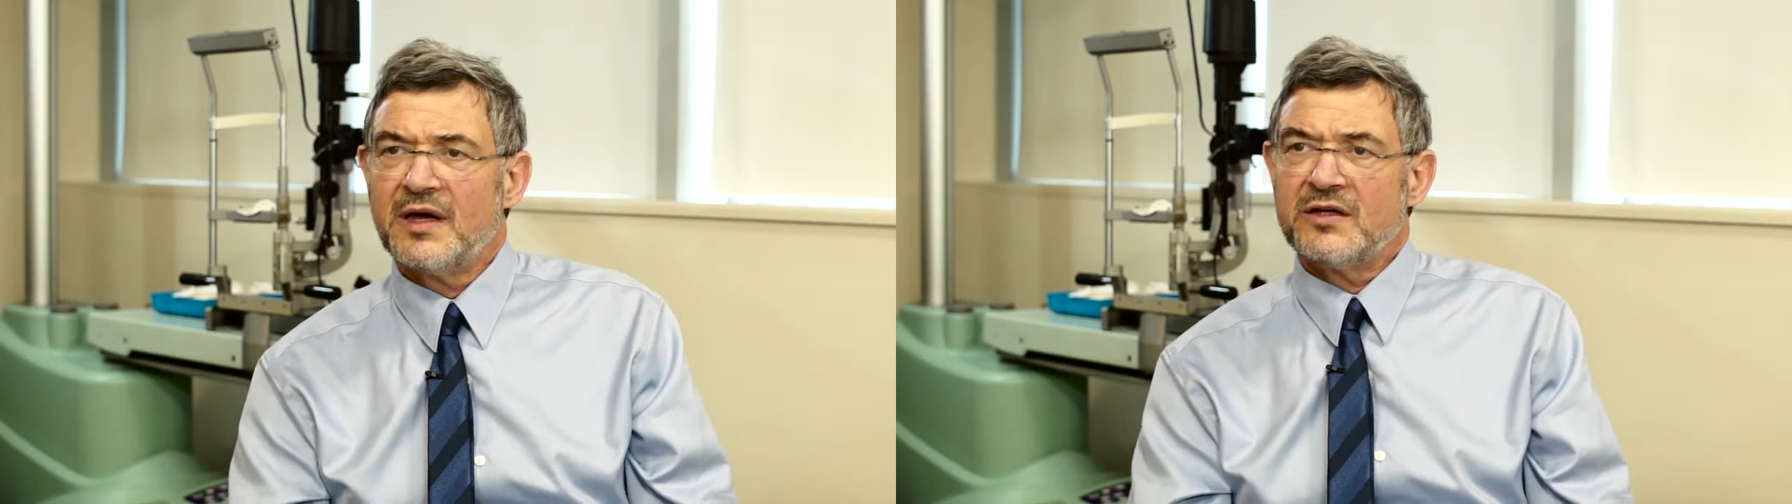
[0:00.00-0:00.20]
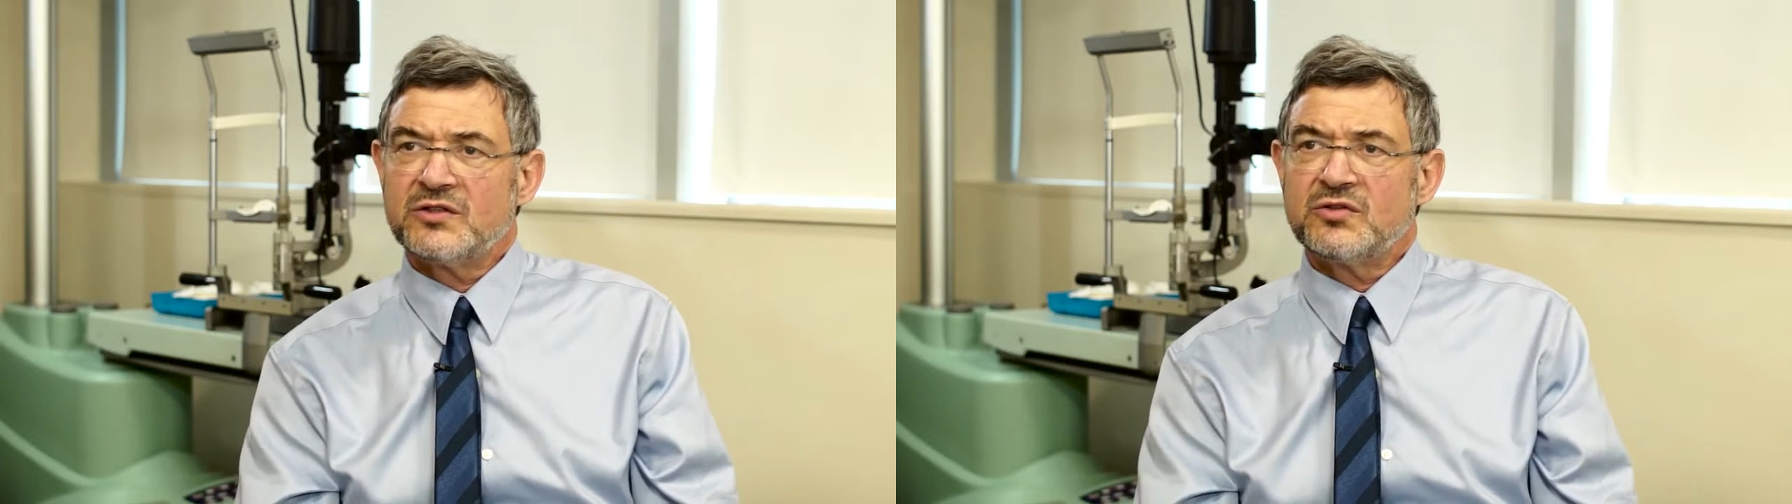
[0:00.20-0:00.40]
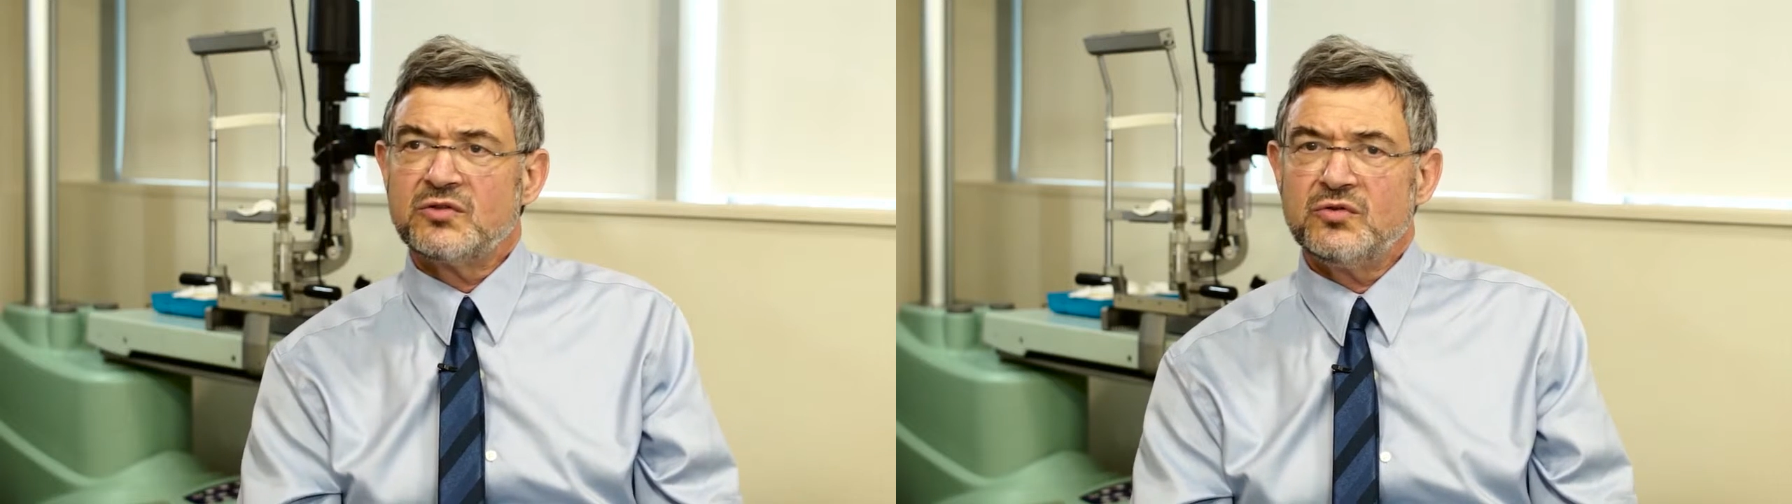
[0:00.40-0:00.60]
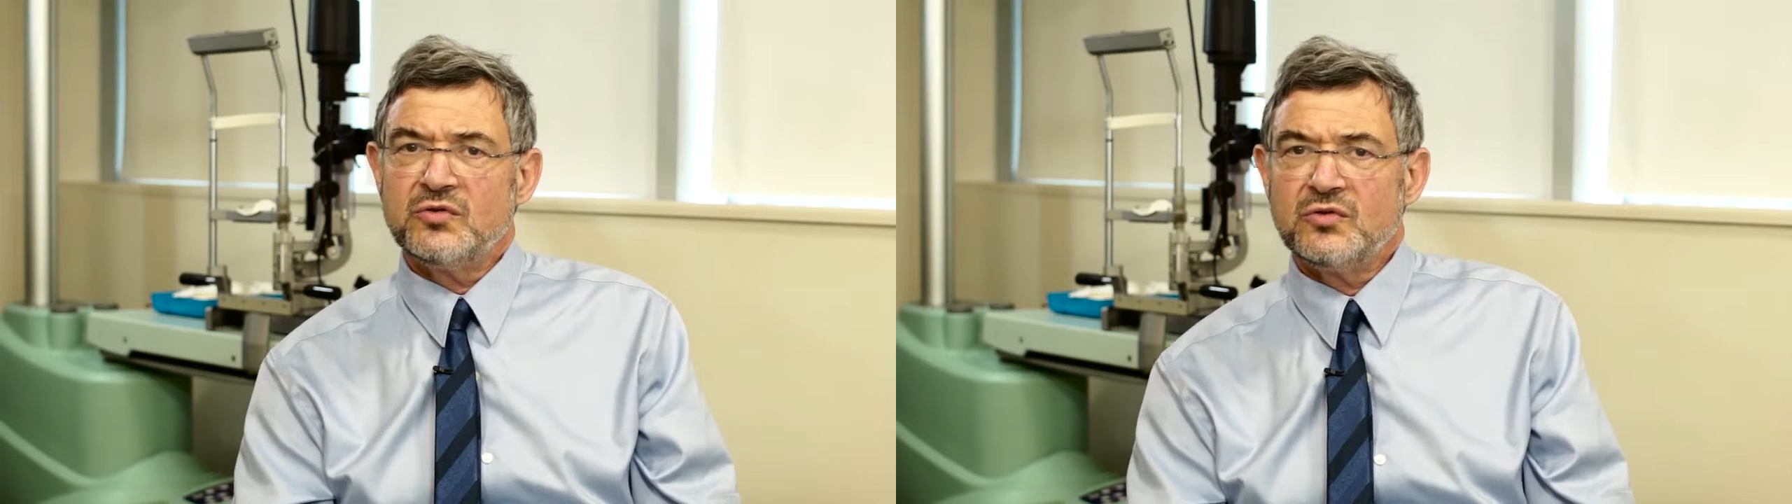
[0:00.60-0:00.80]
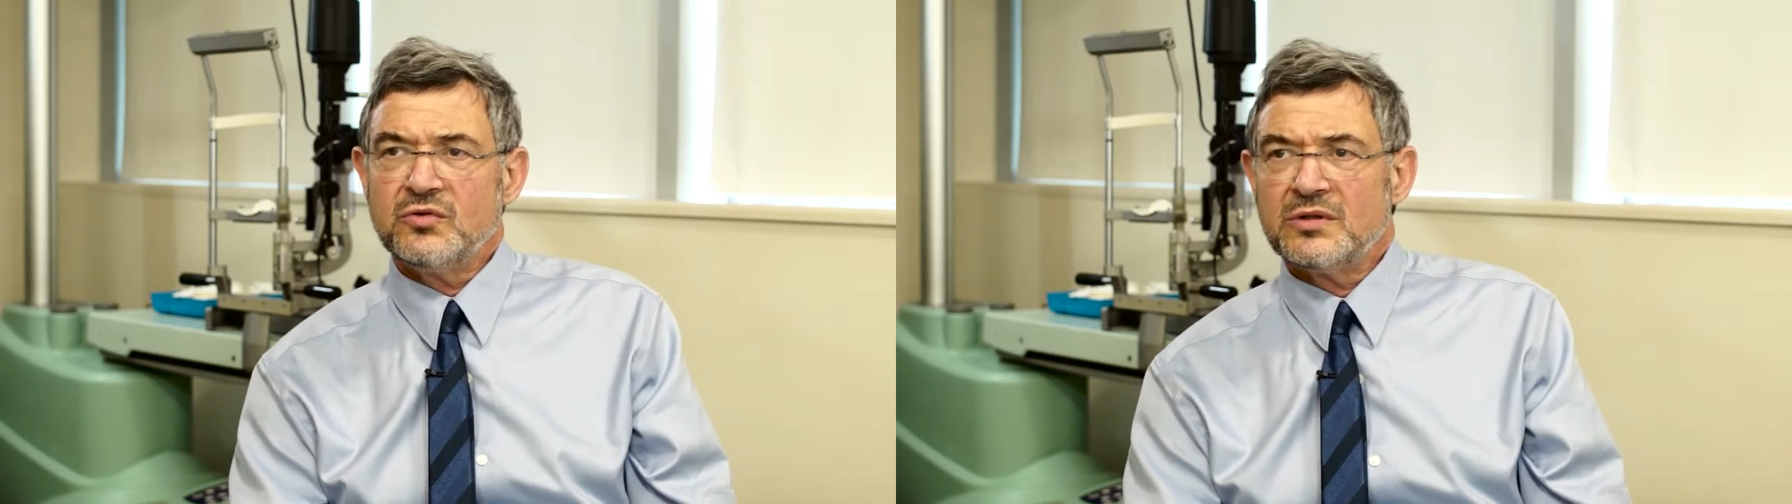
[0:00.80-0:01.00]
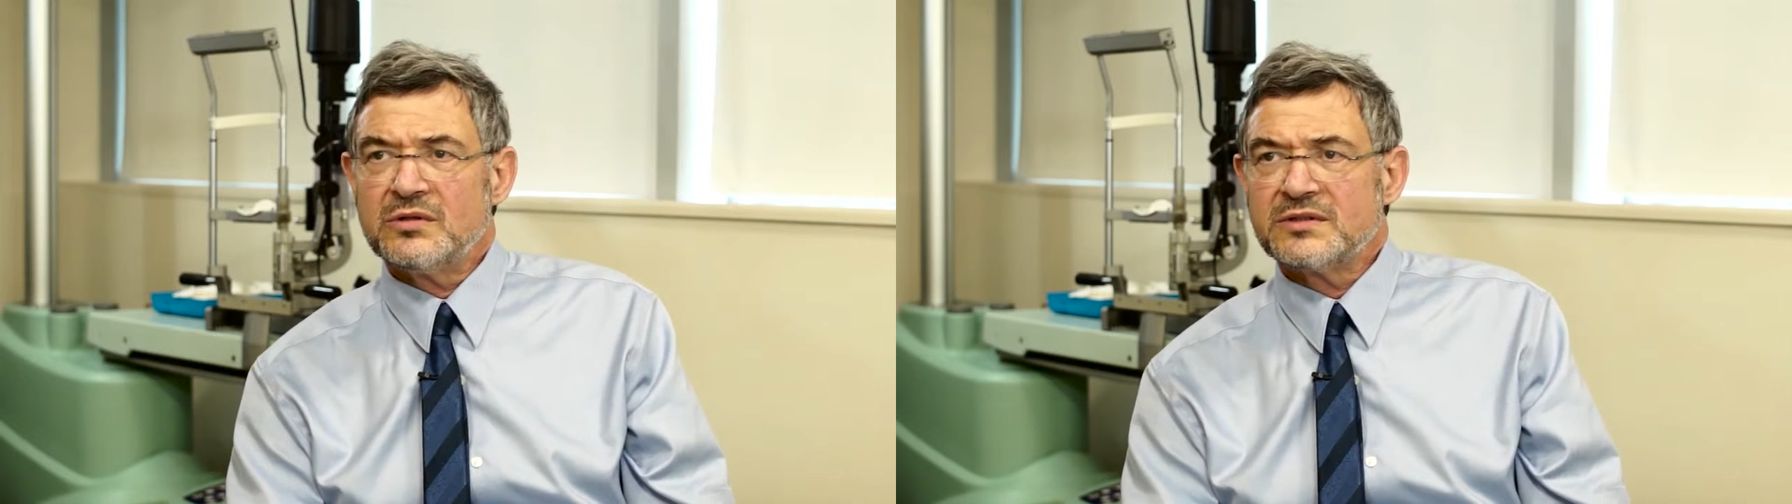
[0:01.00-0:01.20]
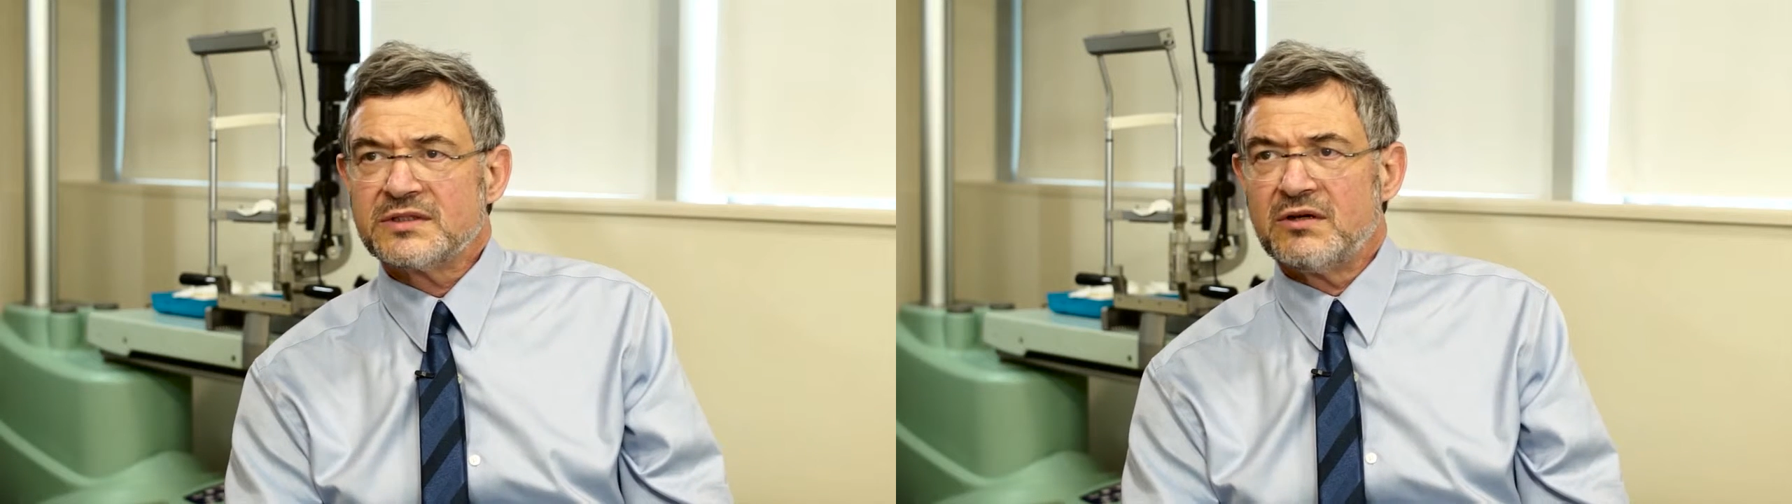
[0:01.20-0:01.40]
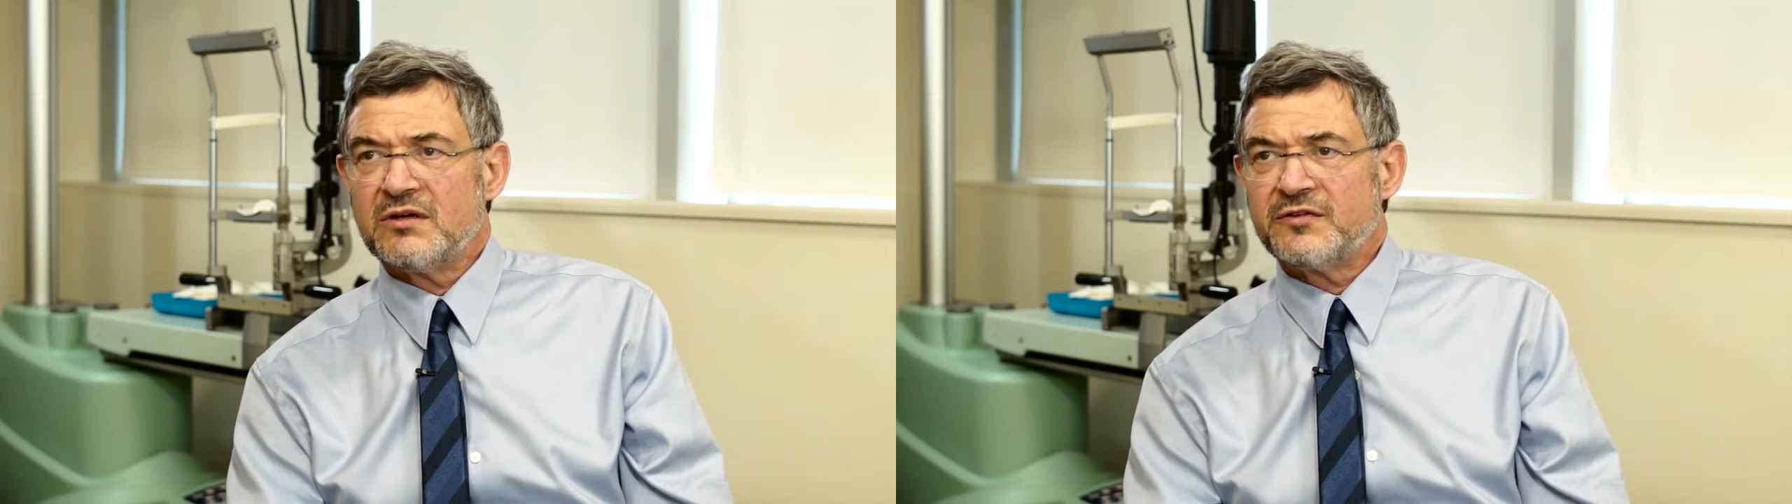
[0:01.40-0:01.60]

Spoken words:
I use it to do scleral